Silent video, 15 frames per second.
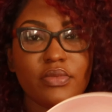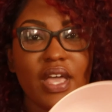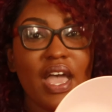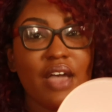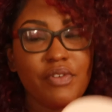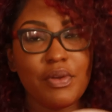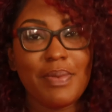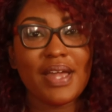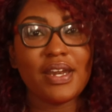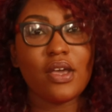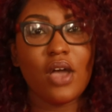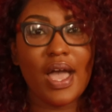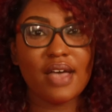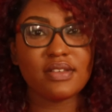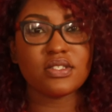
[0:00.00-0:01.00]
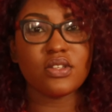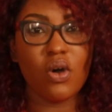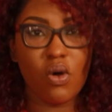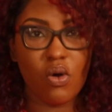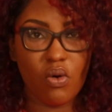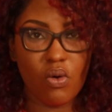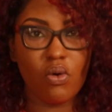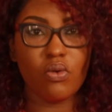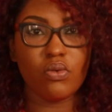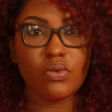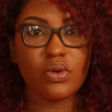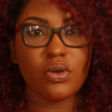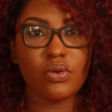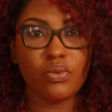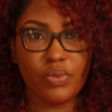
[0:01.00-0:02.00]
Everybody has the hole
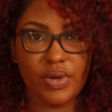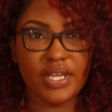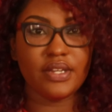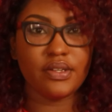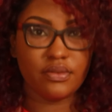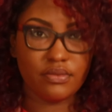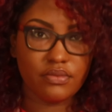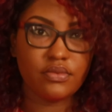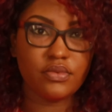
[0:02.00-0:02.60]
when